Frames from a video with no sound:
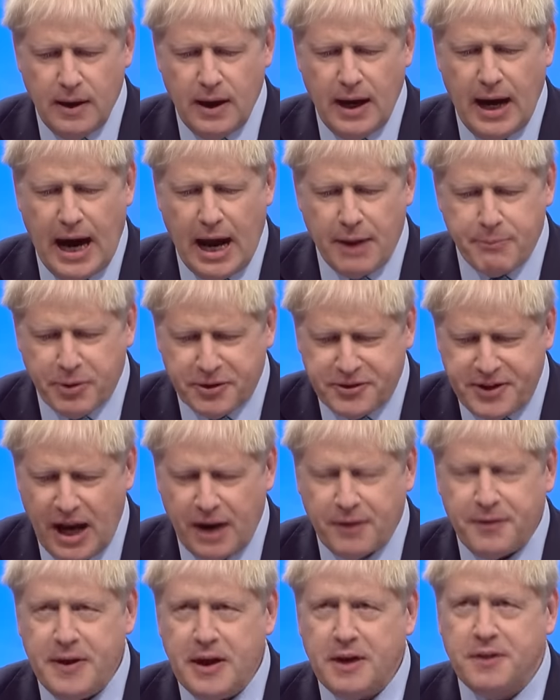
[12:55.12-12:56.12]
and
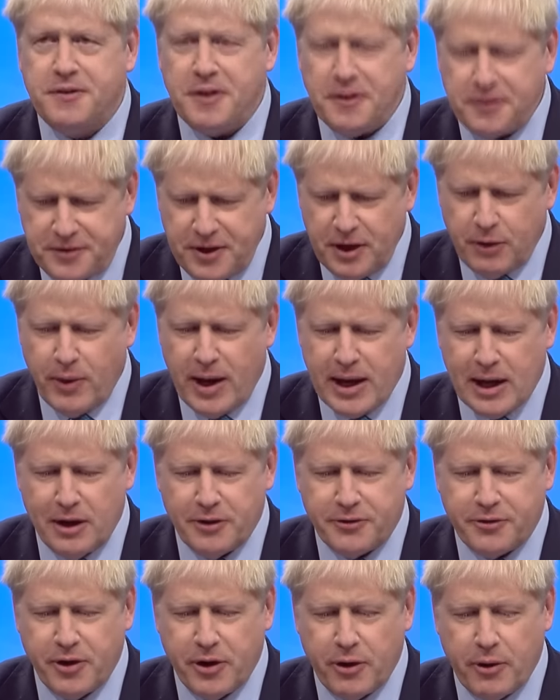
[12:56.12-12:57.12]
protect the existing
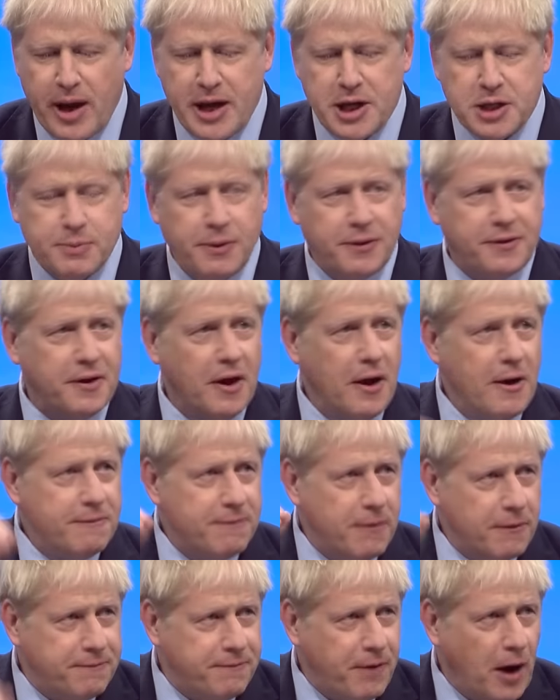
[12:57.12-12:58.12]
regulatory arrangements
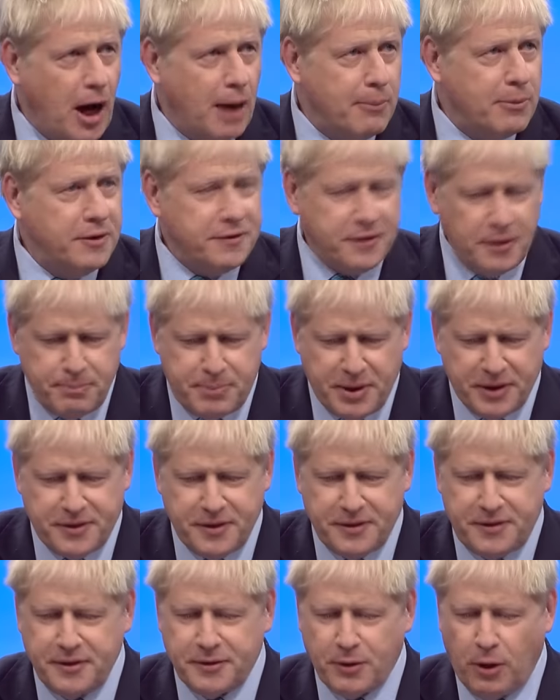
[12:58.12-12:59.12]
for farmers and
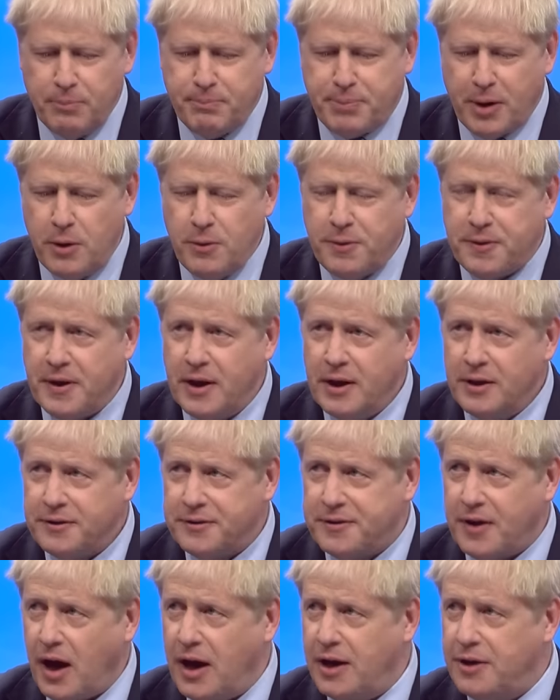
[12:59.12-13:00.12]
businesses on both
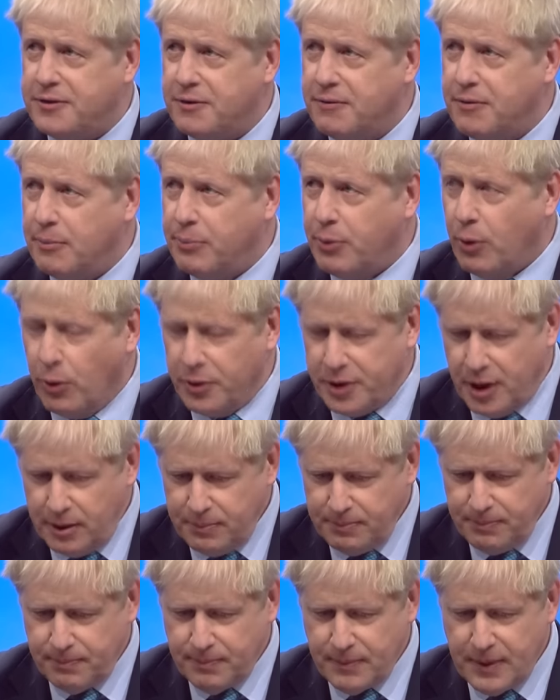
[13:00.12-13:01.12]
sides of the border.
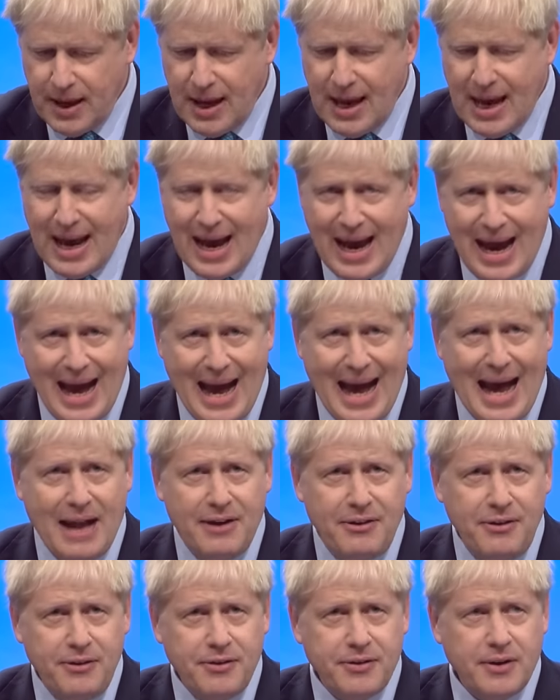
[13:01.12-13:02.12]

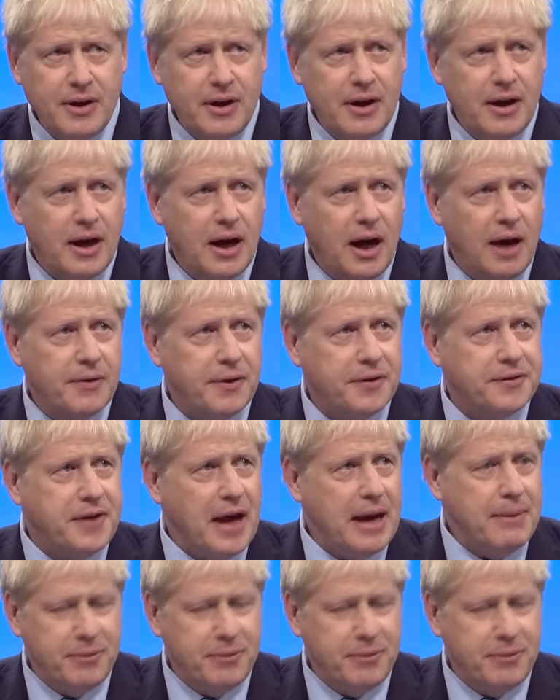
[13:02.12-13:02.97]
And at the same